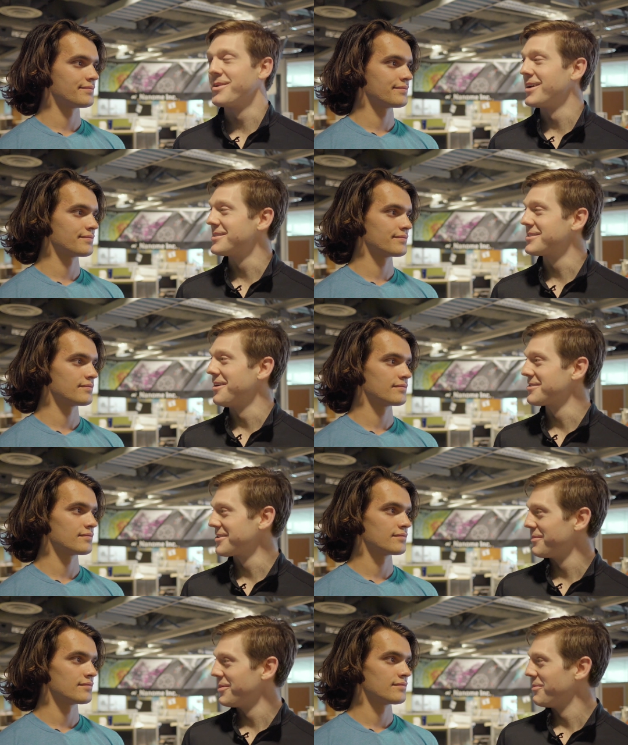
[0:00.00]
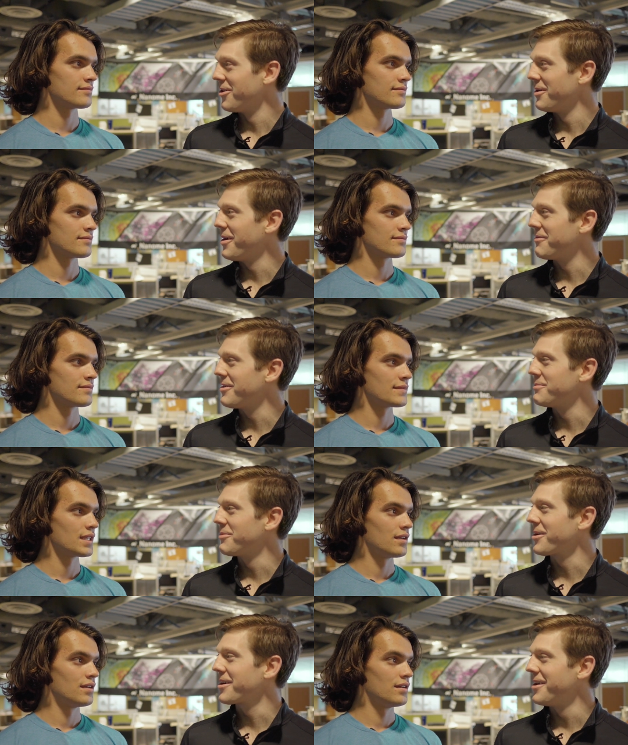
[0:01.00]
Speaker 1: Do you want to tell us a little bit more about what you've
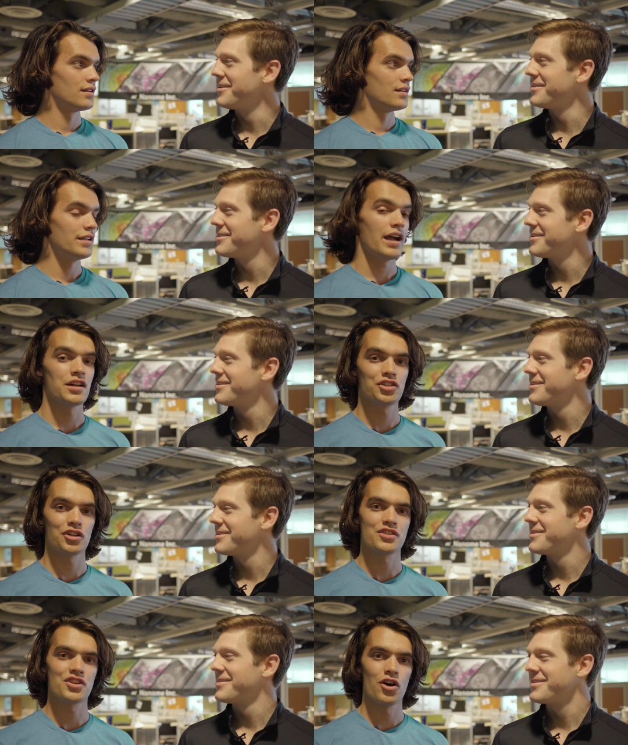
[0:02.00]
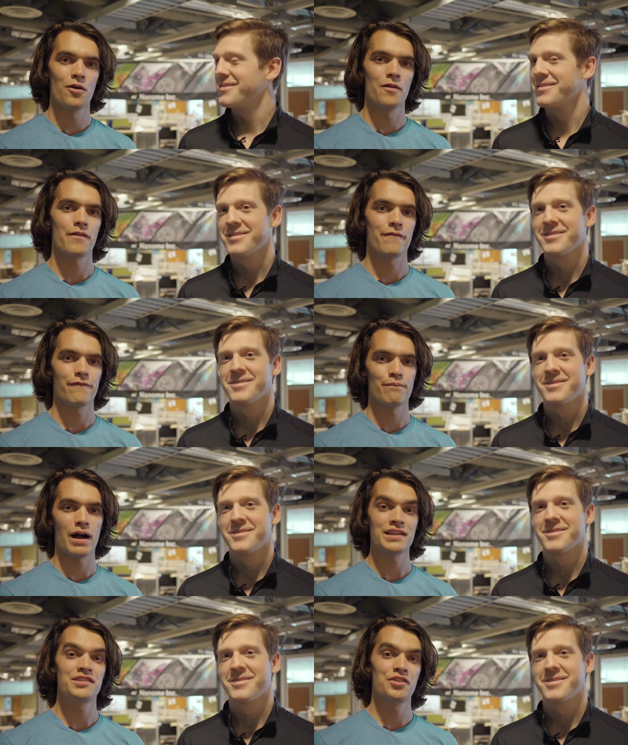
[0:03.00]
been working on?
Speaker 2: Yeah, sure. So
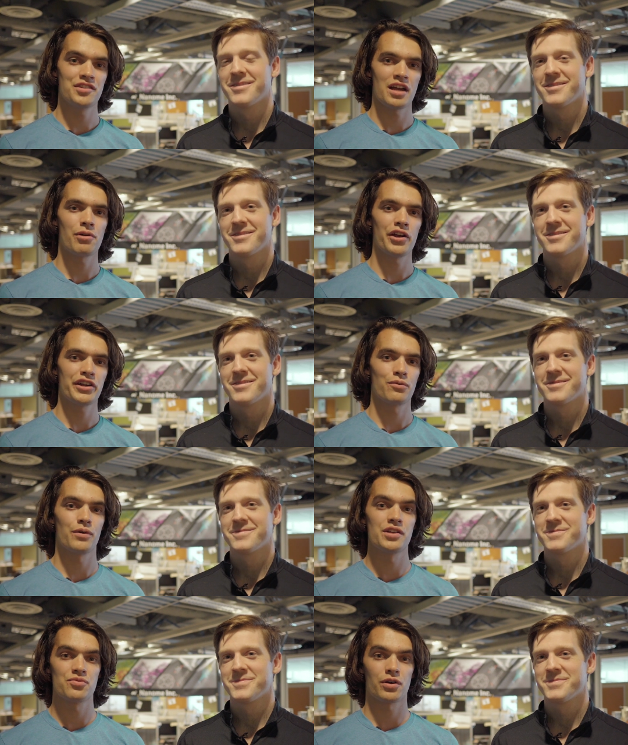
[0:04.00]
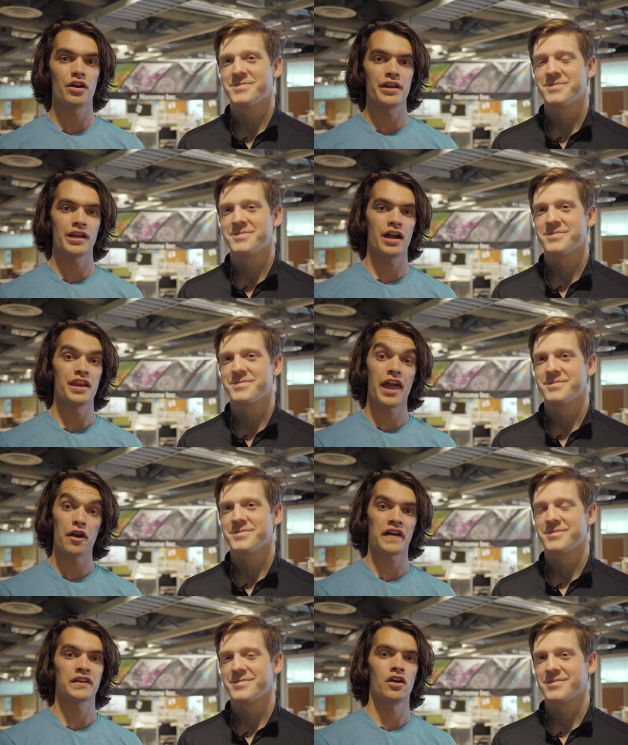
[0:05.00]
my senior design project was regarding a
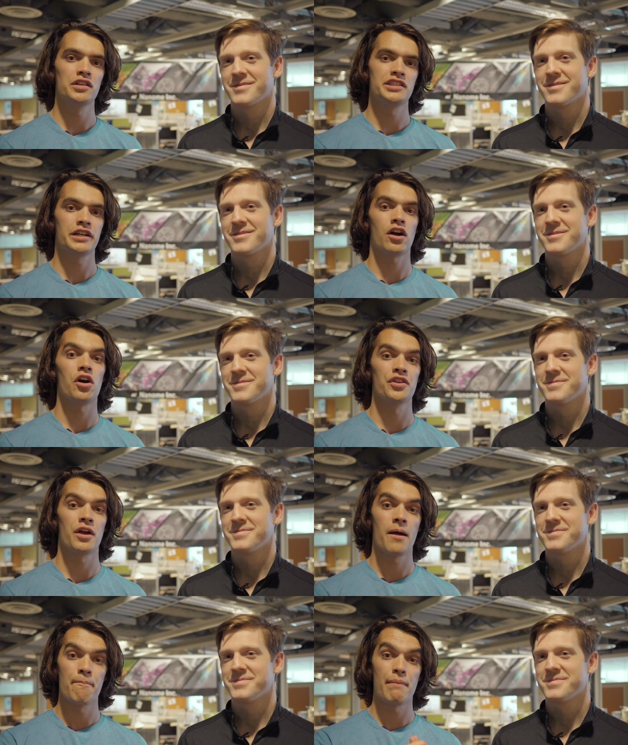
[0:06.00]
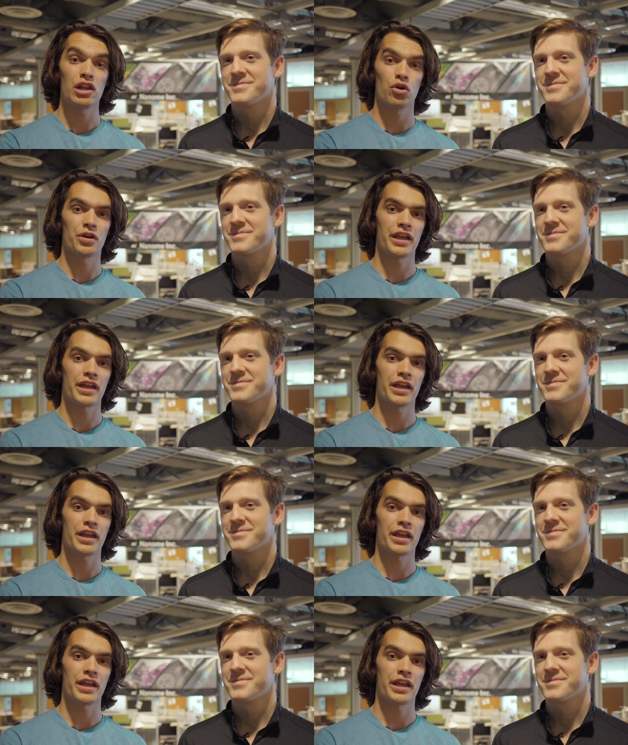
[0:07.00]
nanotechnology called Metal